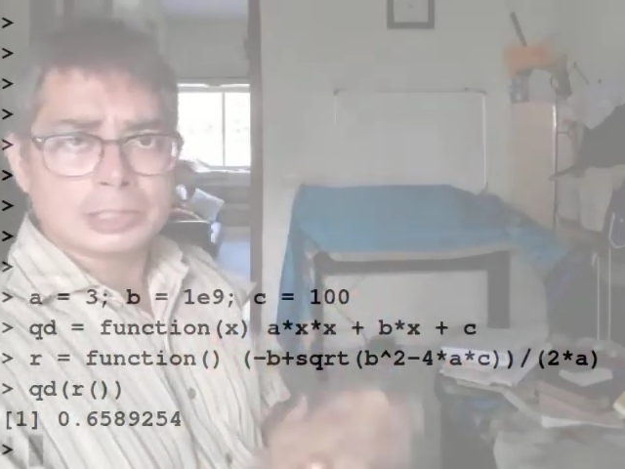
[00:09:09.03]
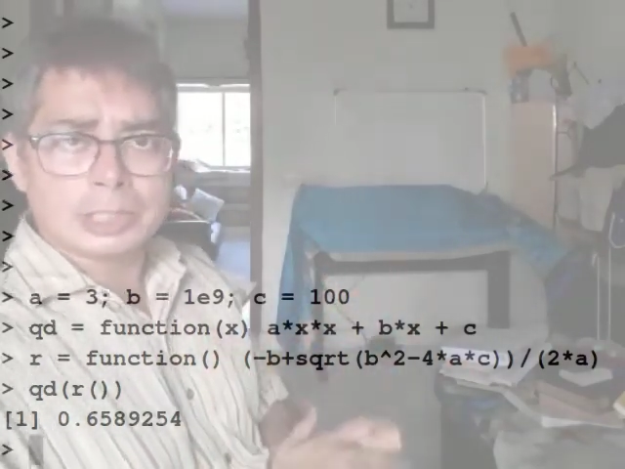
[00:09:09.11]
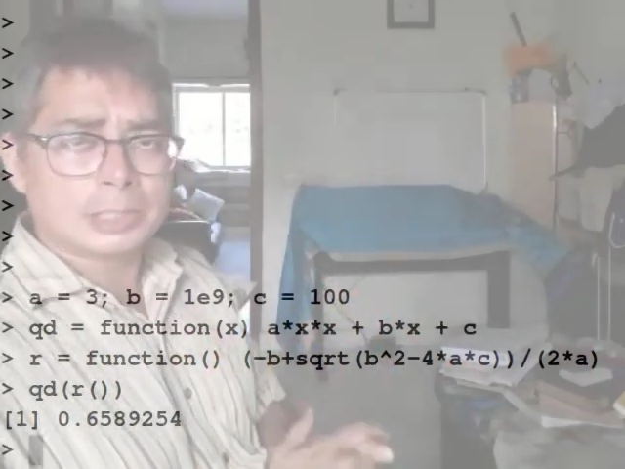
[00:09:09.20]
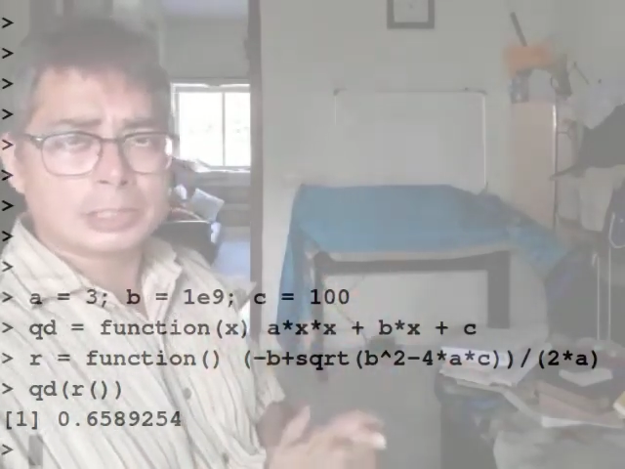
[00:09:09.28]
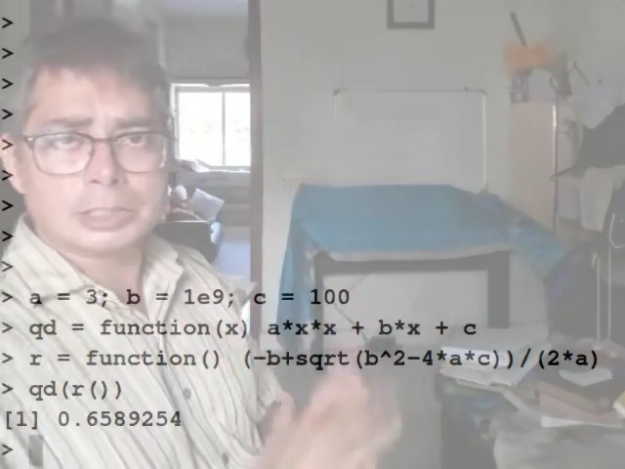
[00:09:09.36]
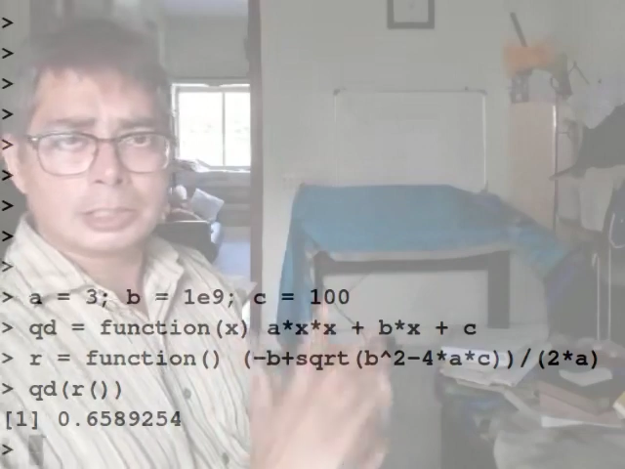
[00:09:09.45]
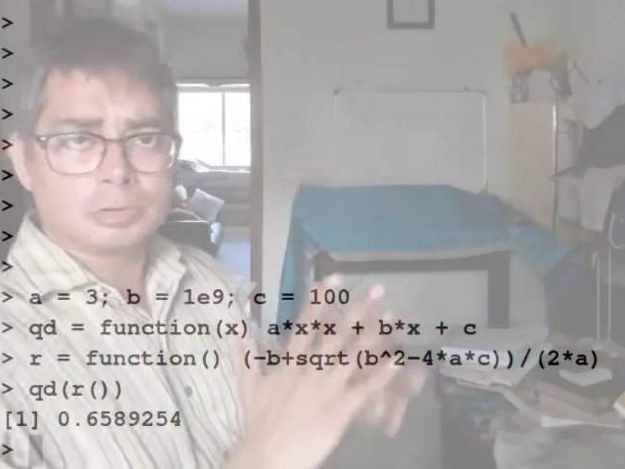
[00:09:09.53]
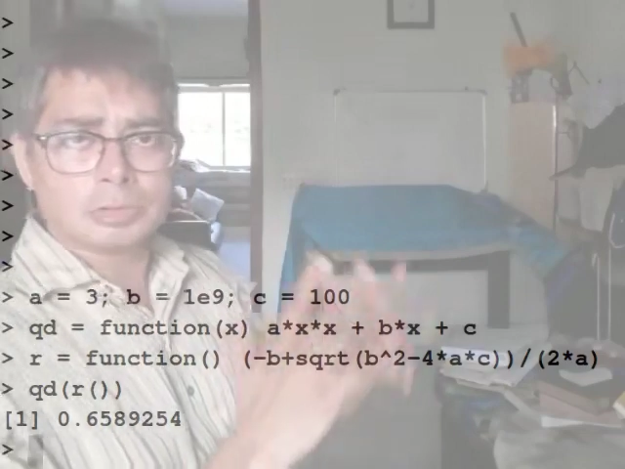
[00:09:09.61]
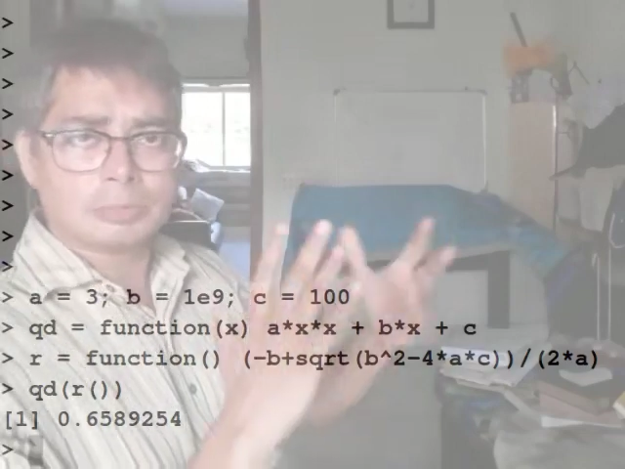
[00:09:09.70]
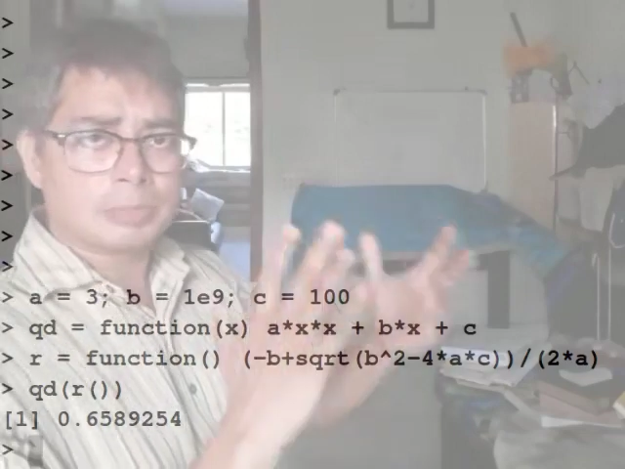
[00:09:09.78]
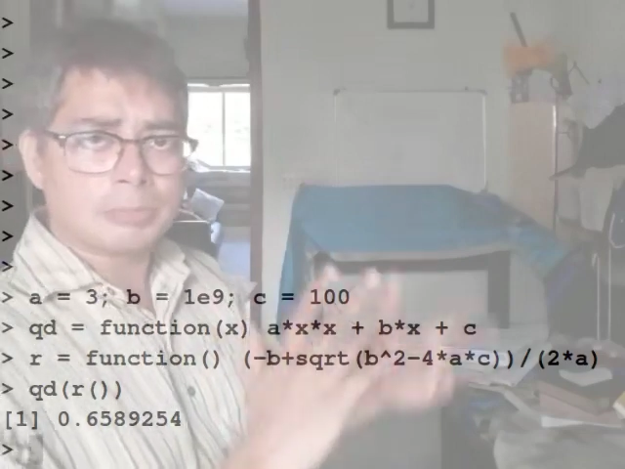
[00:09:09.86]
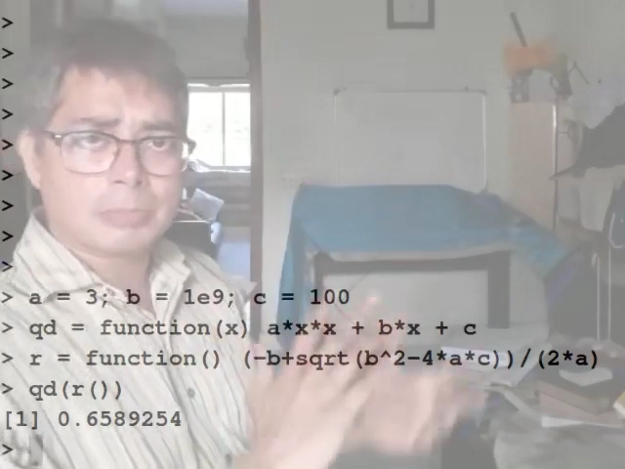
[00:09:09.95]
13, 10 to
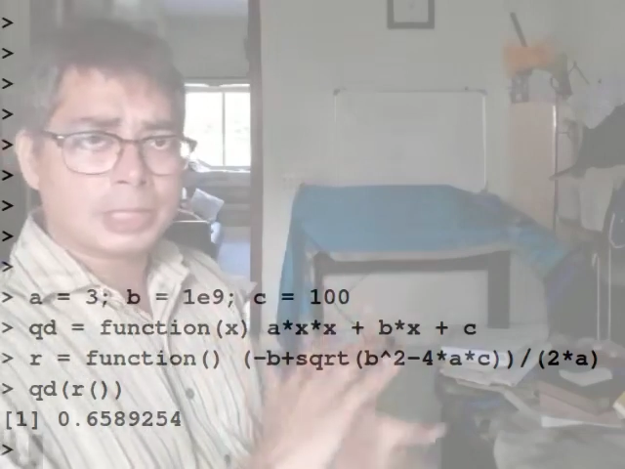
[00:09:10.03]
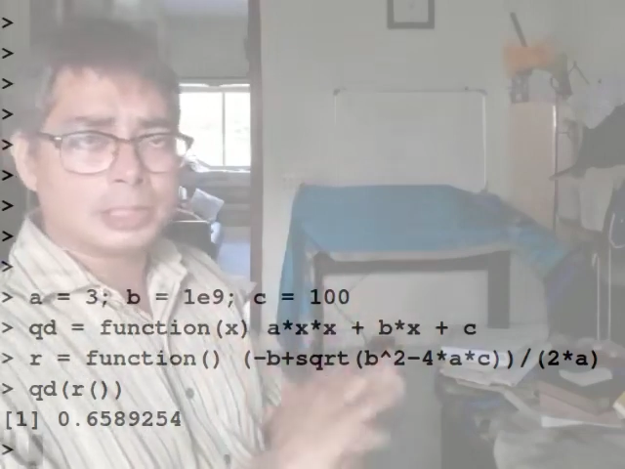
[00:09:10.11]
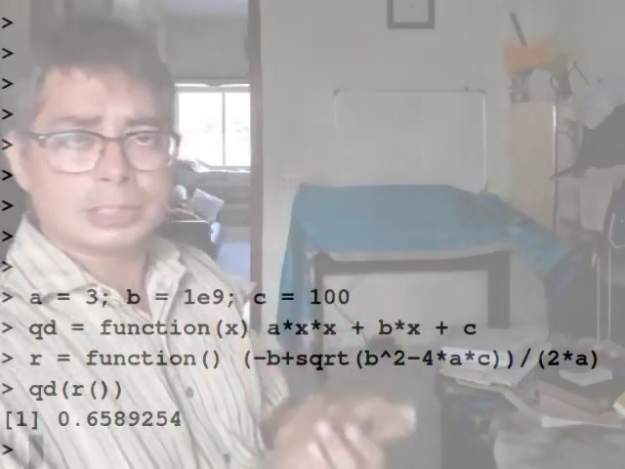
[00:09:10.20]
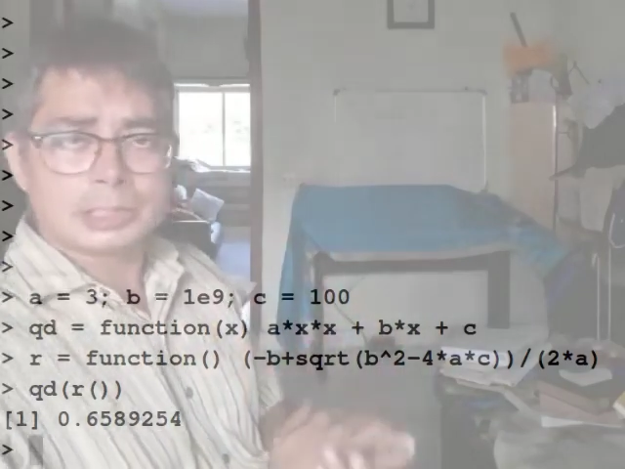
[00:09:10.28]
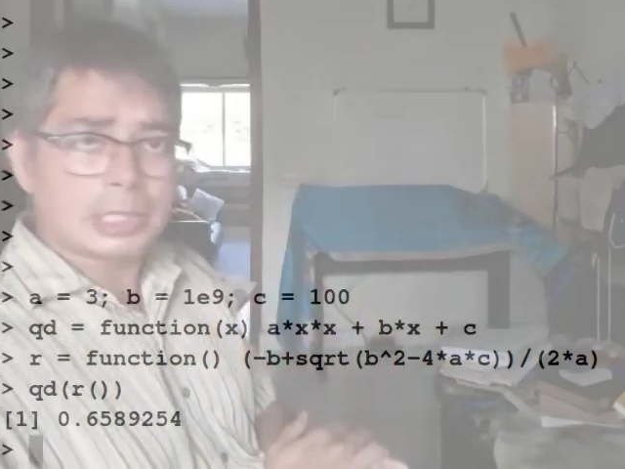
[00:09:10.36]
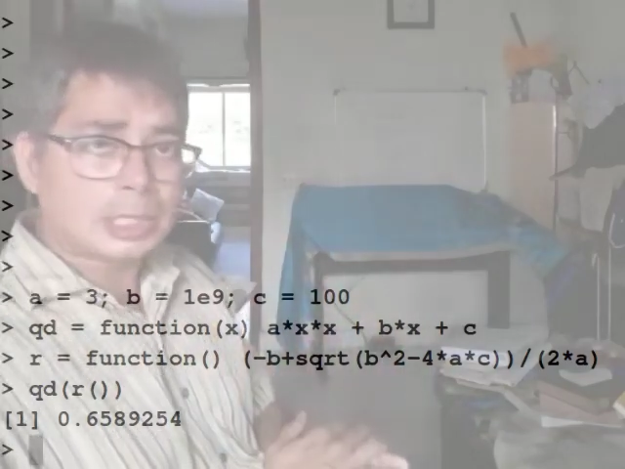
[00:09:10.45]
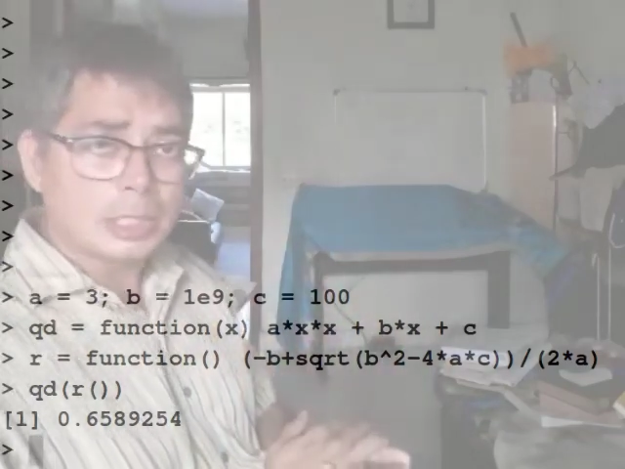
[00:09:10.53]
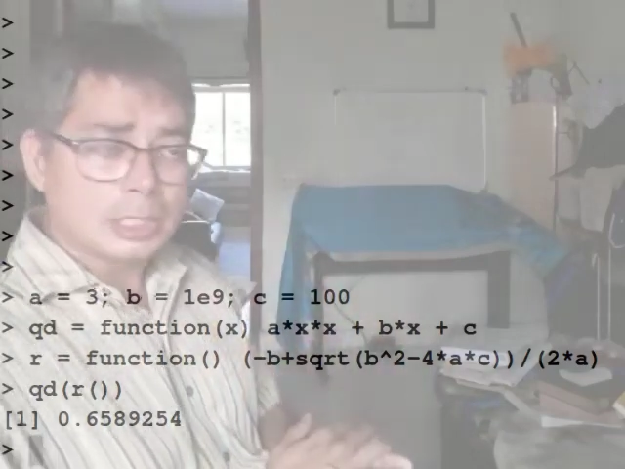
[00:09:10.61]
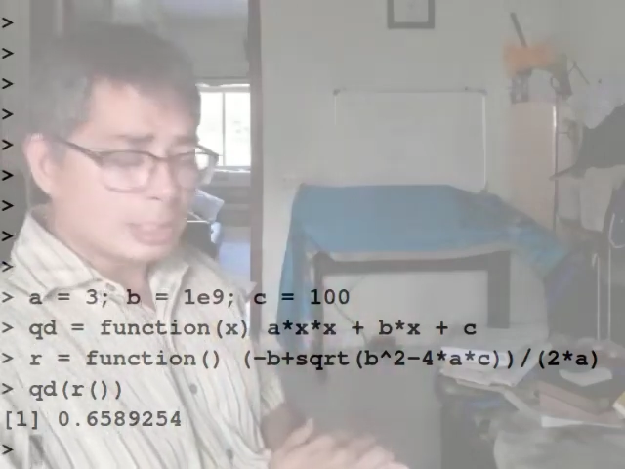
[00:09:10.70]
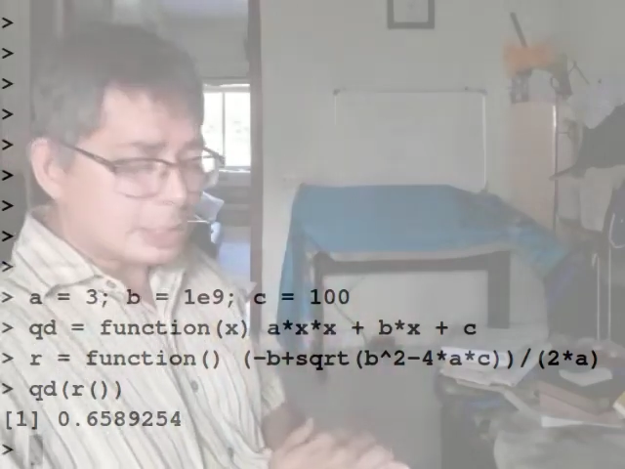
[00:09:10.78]
the power minus 10,